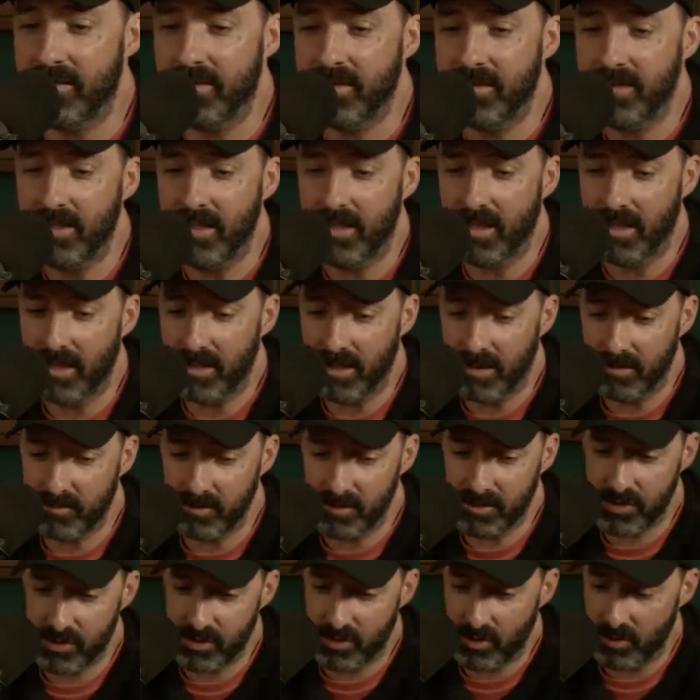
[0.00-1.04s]
and I'd
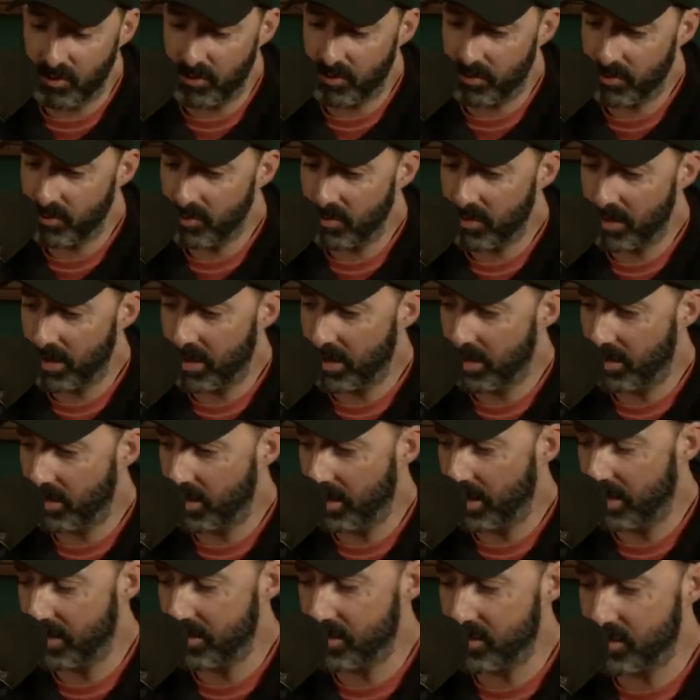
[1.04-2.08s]
always just go through there
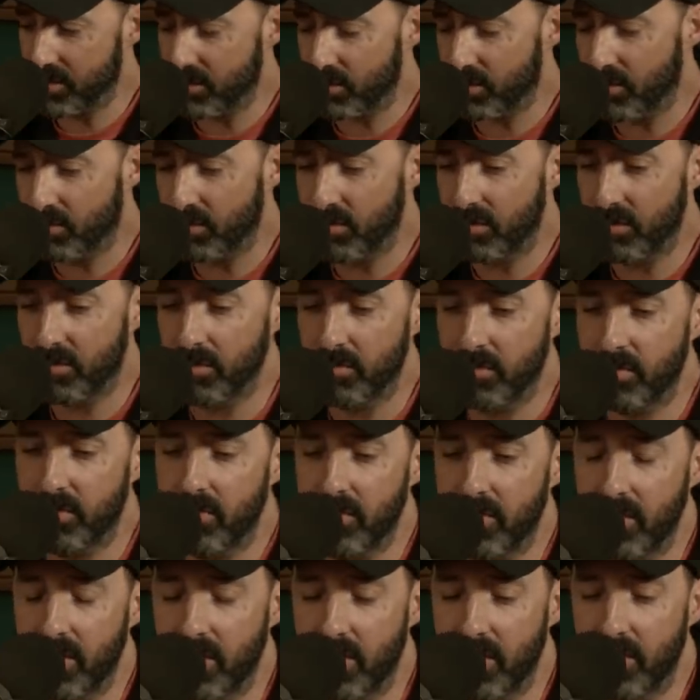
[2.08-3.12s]
and I'd circle
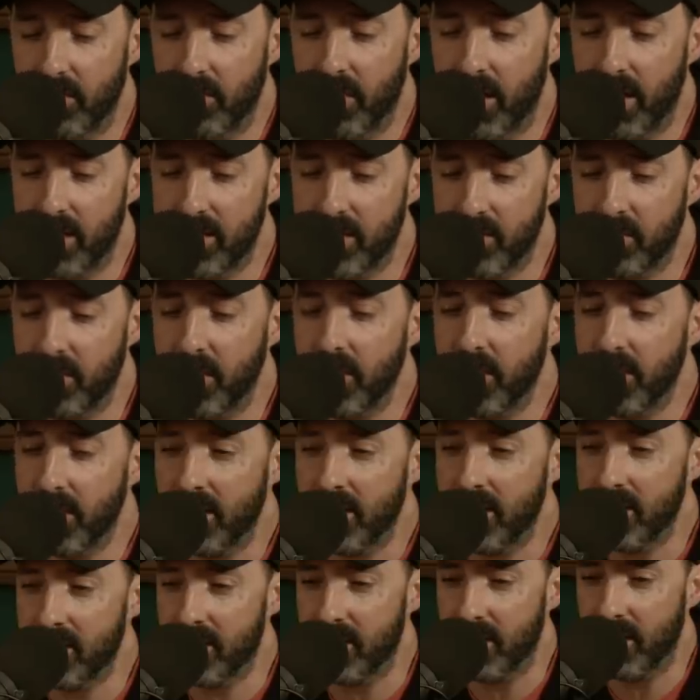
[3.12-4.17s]
uh, yeah.
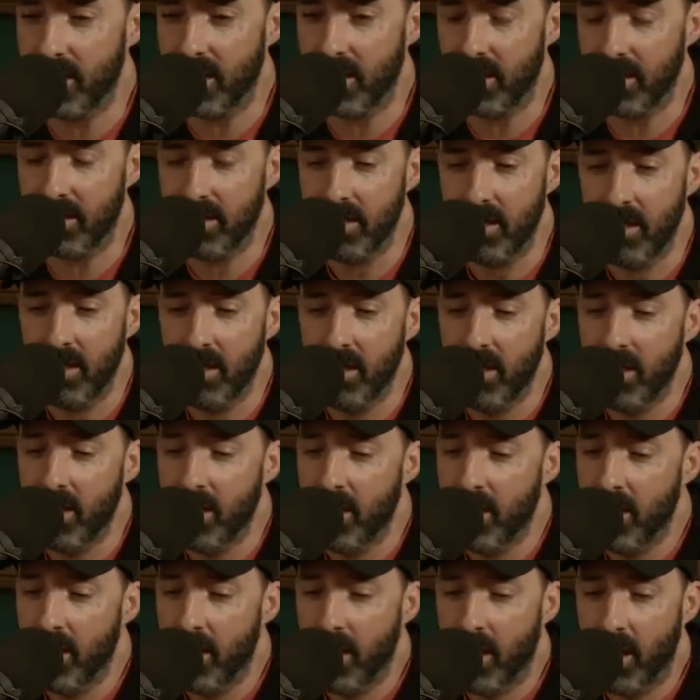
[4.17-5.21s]
possibilities, and then I'd
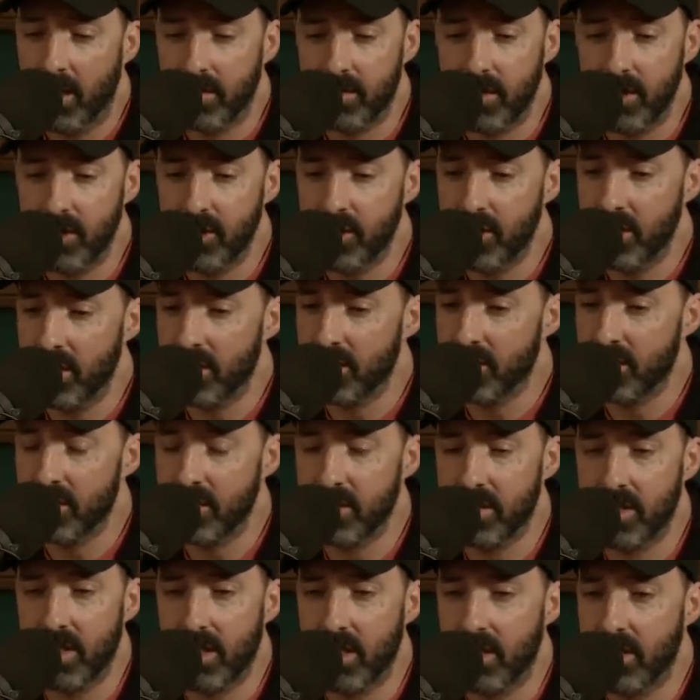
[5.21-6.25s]
audition and
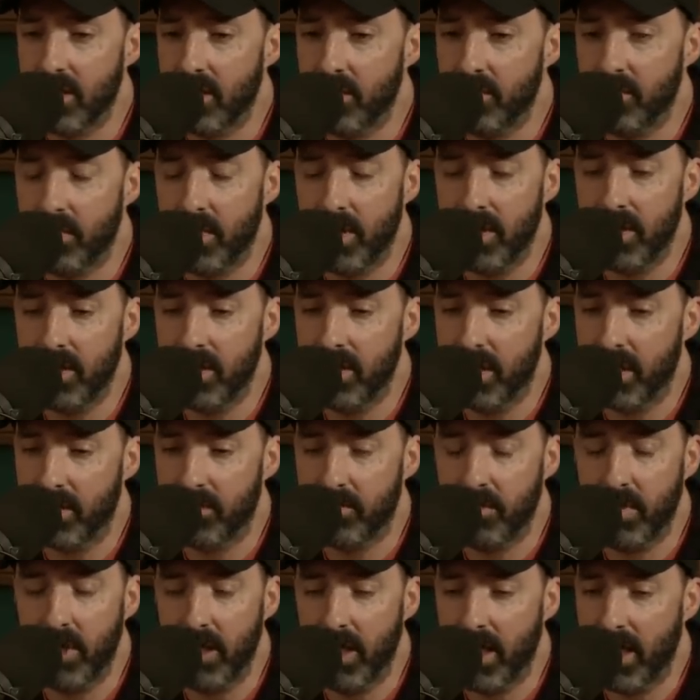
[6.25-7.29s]
just did uh,
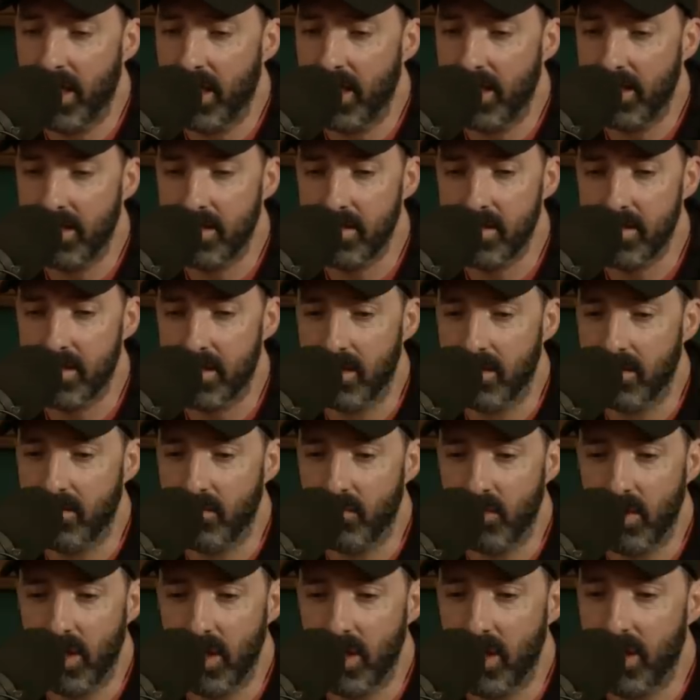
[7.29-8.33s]
like plays
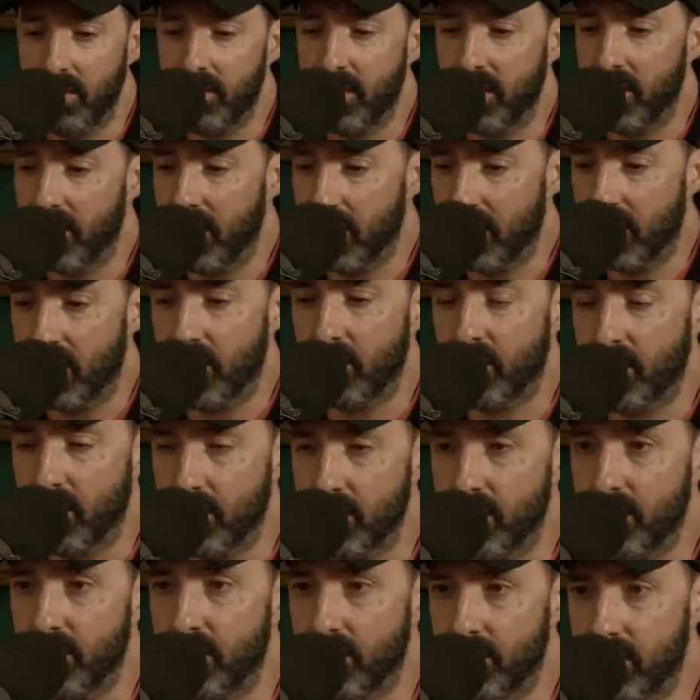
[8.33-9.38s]
and really loved them. And then
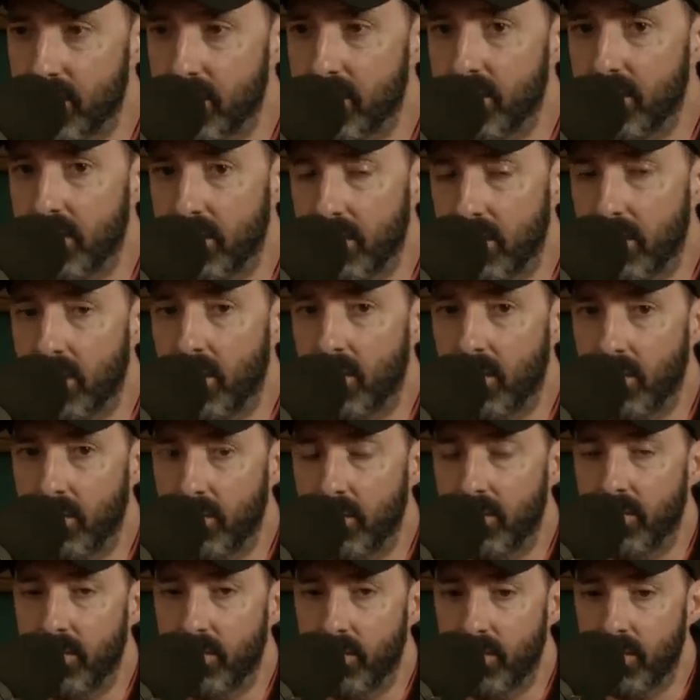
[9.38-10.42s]
commercials, you know,
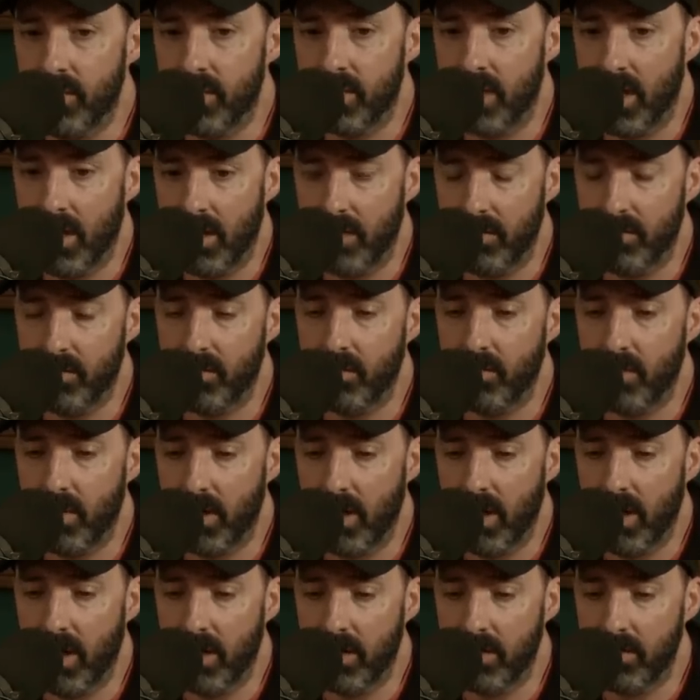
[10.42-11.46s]
was kind of
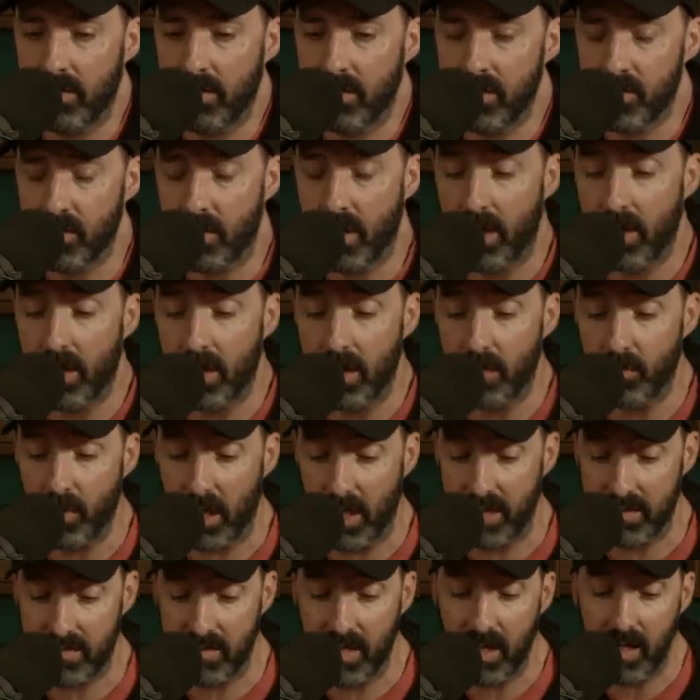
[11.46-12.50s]
where I. So I and when
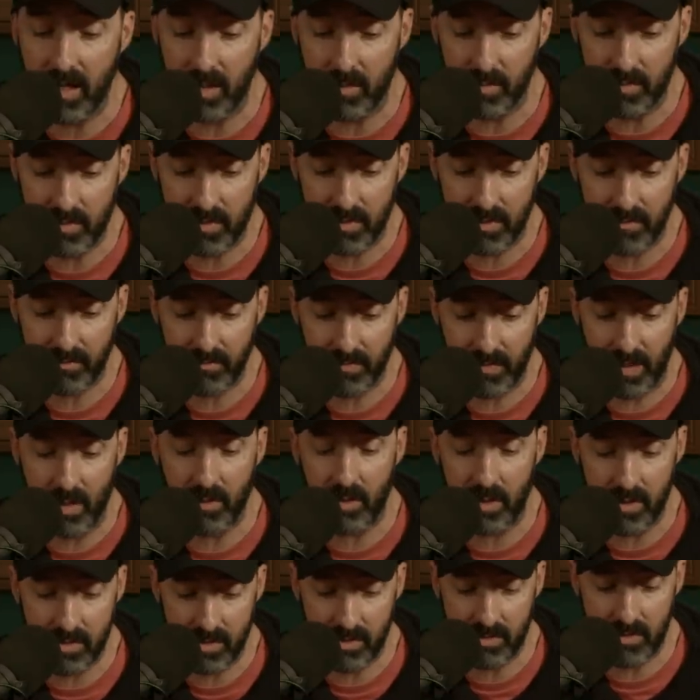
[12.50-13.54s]
I temped, I
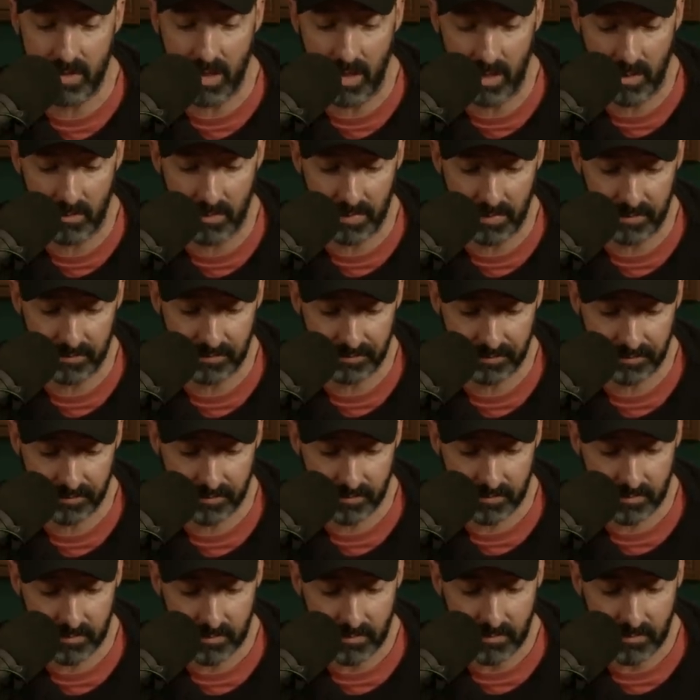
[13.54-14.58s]
would also temp,
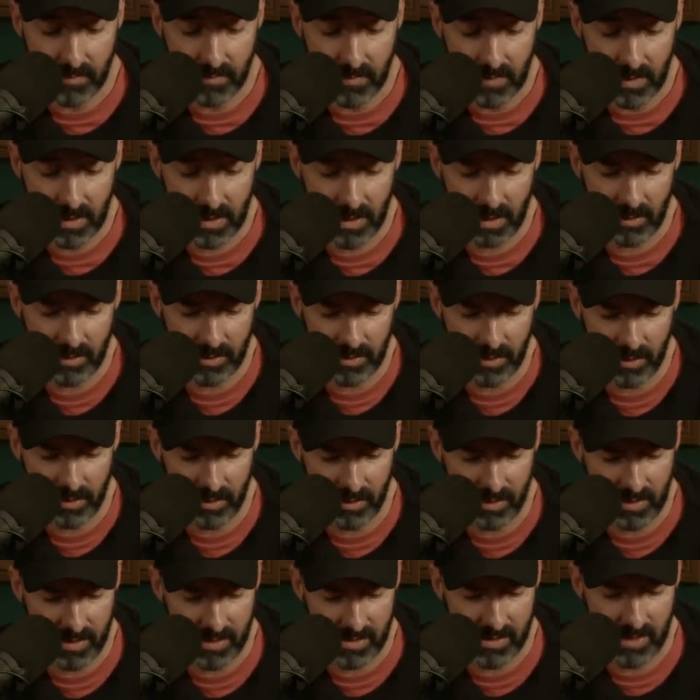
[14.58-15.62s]
mm-hmm. and I would go
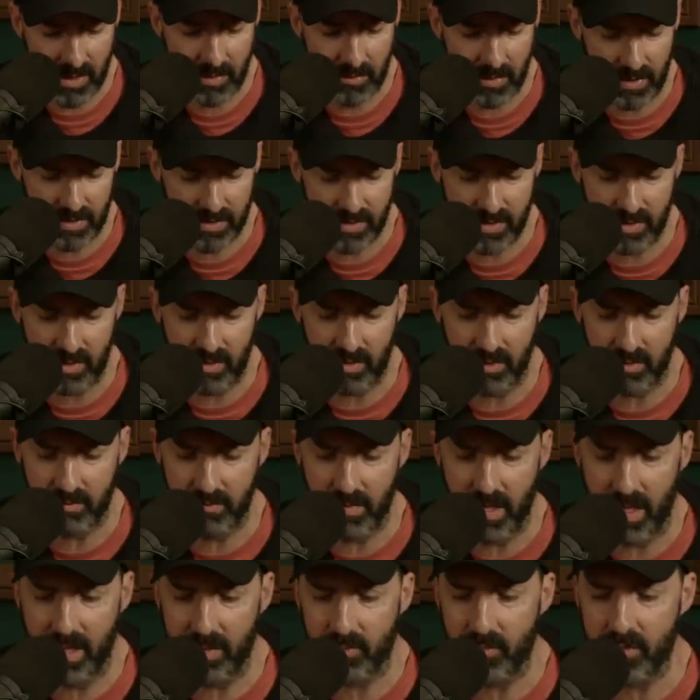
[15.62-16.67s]
to this temp agency called
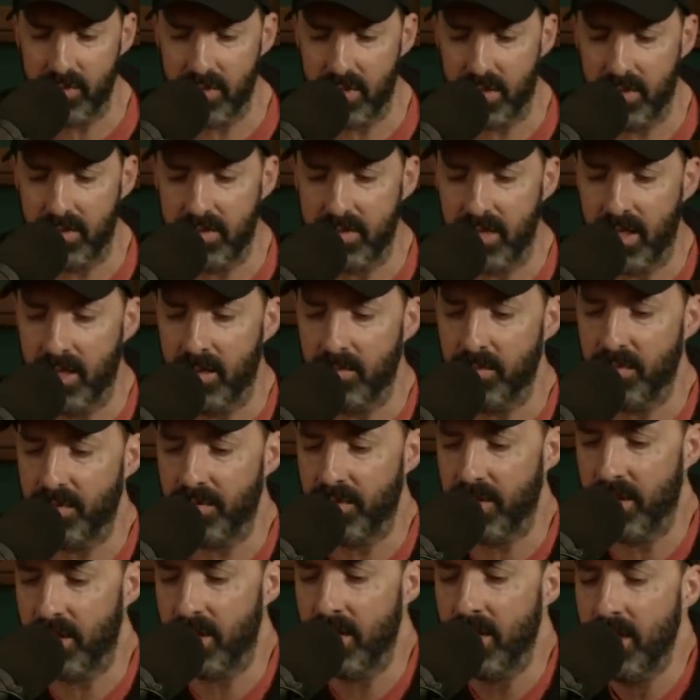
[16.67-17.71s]
Mademoiselle
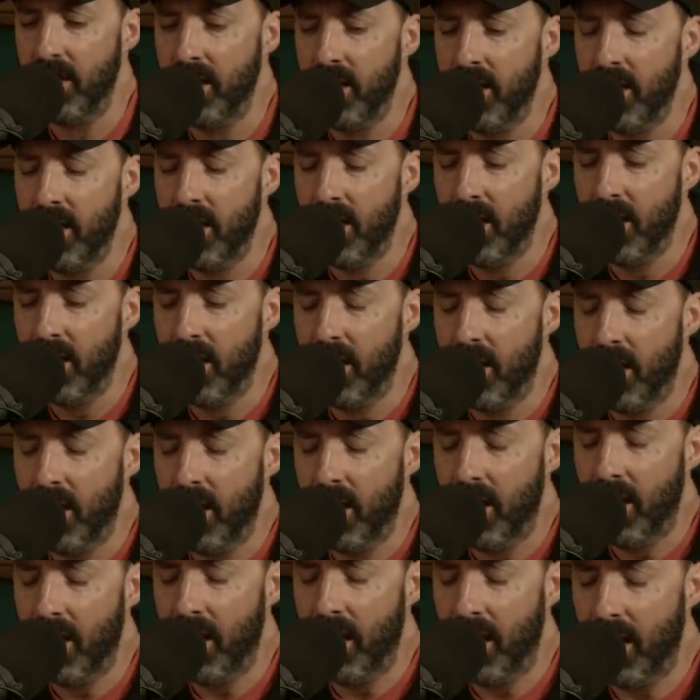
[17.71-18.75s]
Temps and
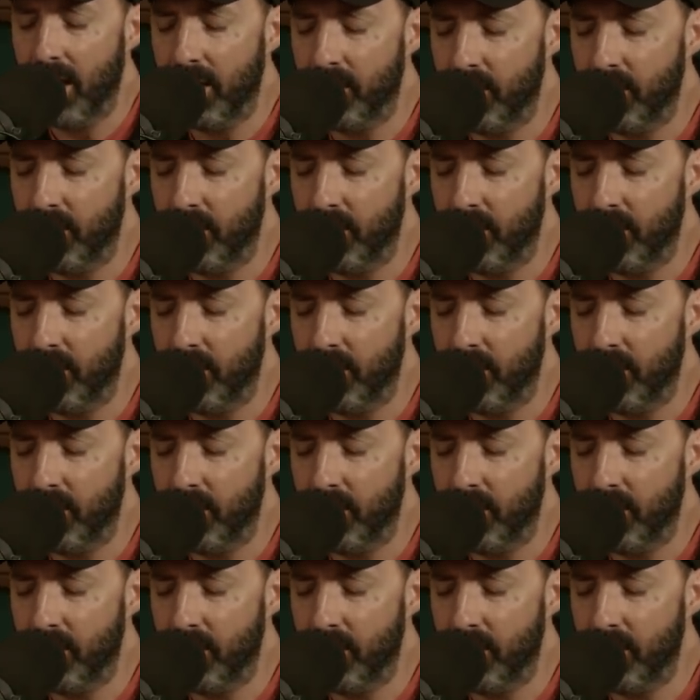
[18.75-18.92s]
I